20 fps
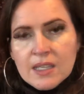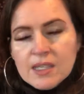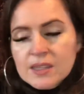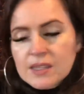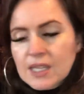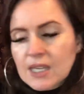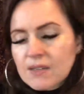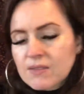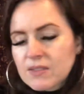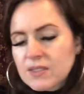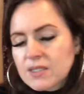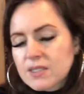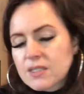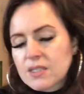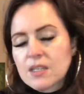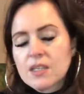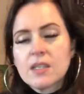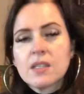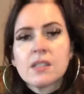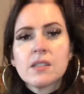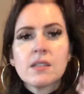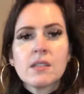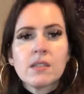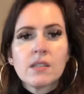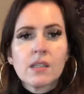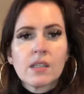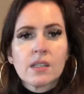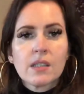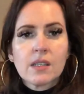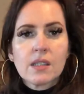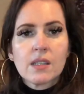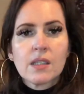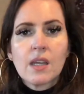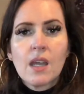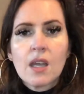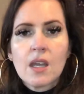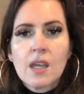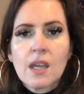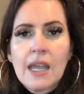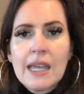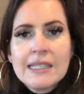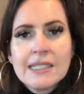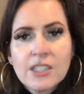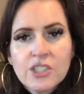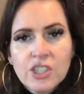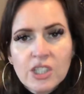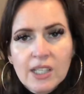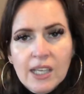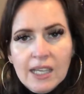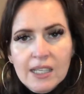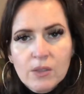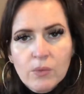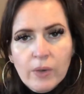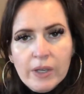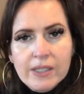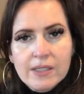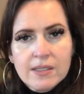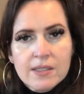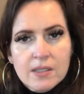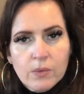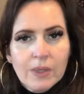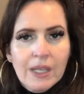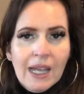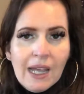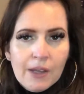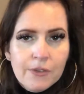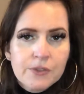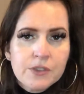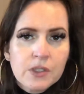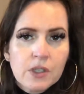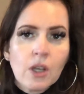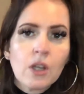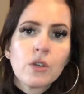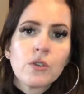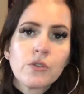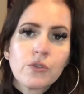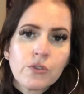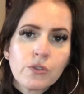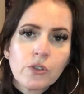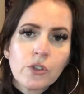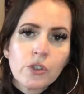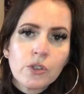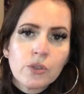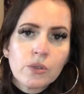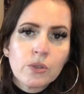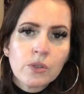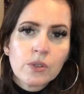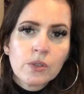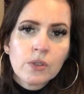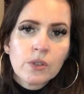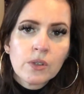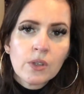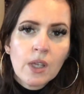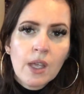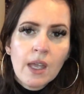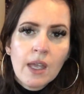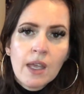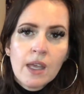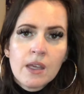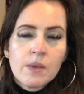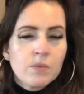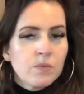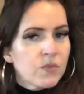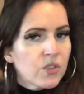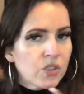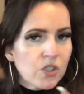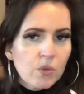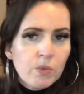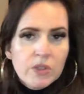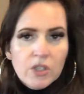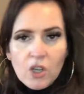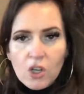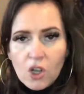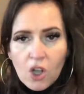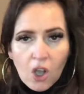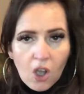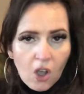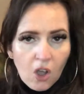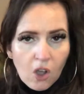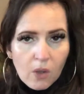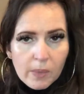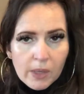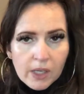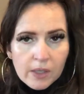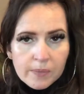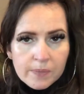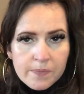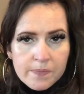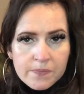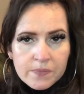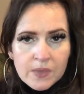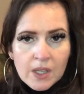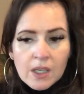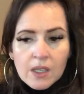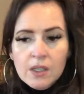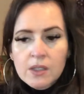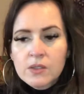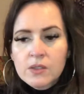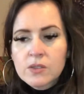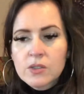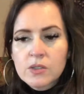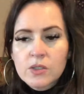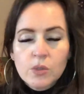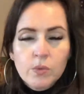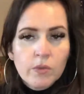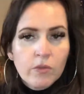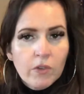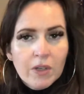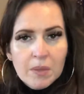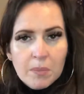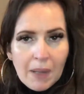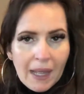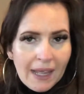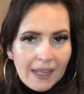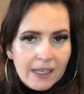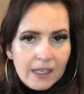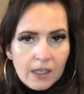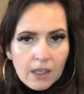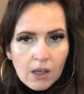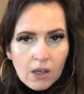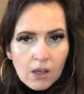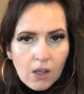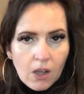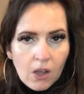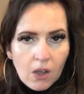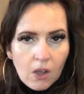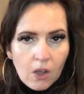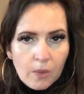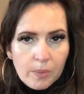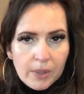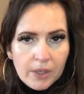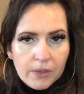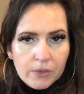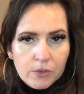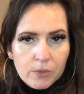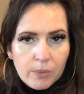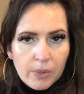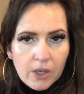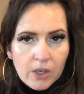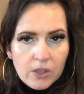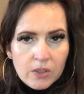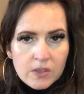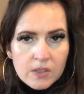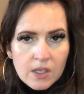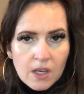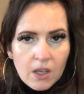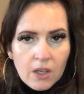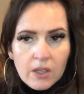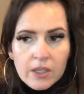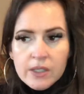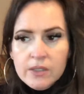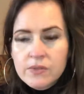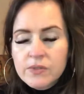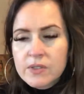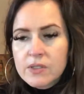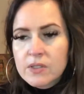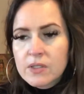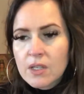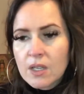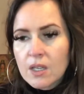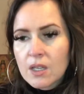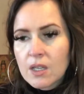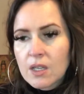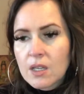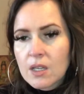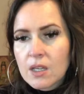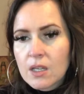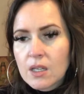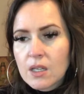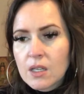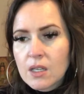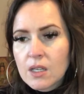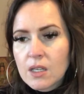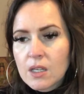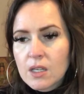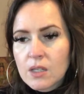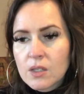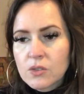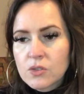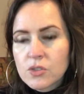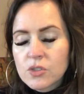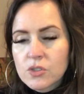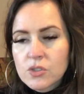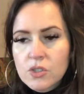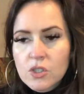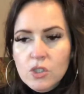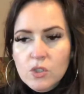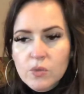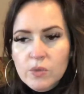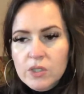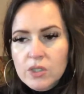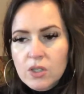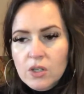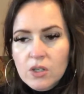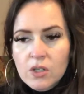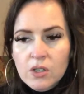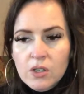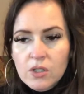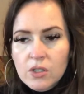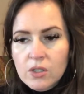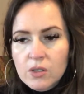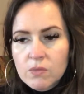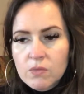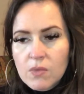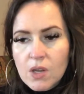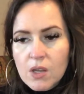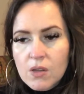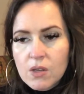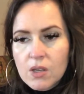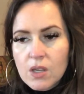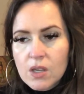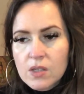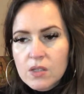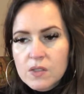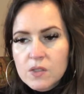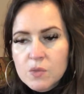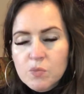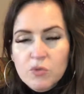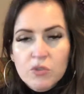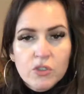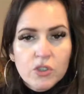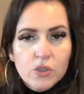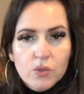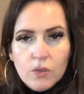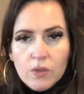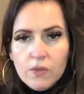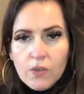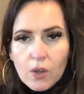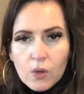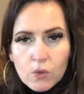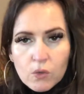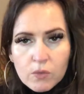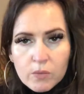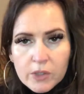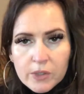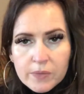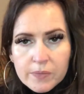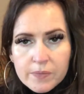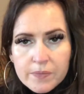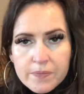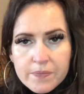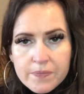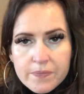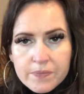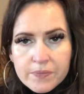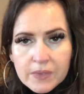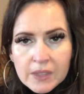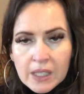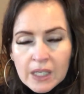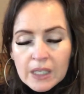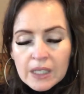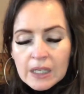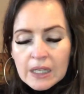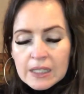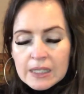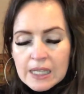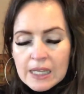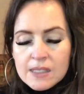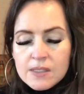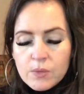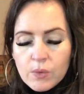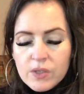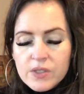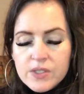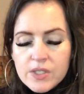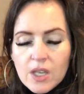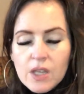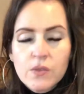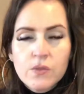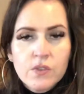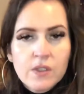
there is certain energy gateways that we have to go through to do with our karma, to do with repaying our karma from past lives, to do with our spiritual evolvement. And that's why certain